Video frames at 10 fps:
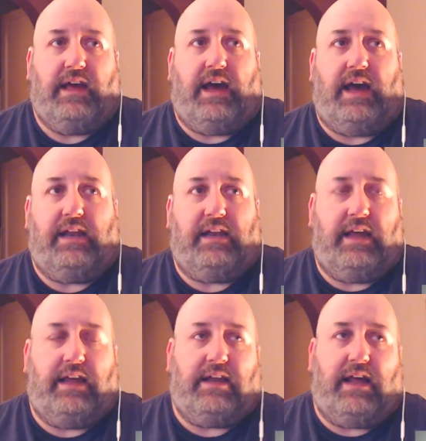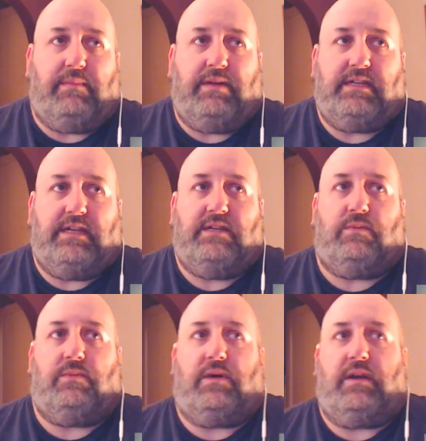And it
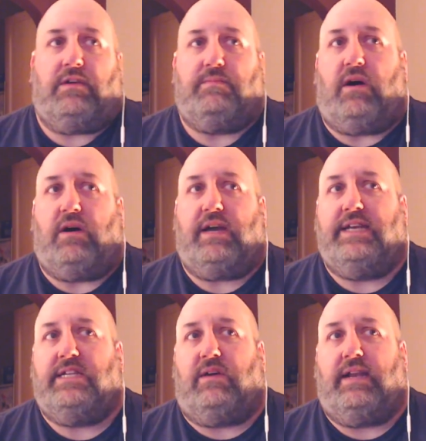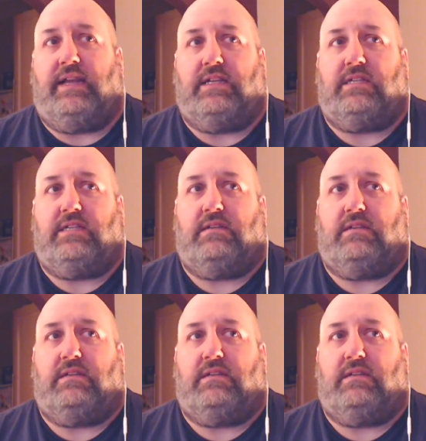is one of those marquee signings.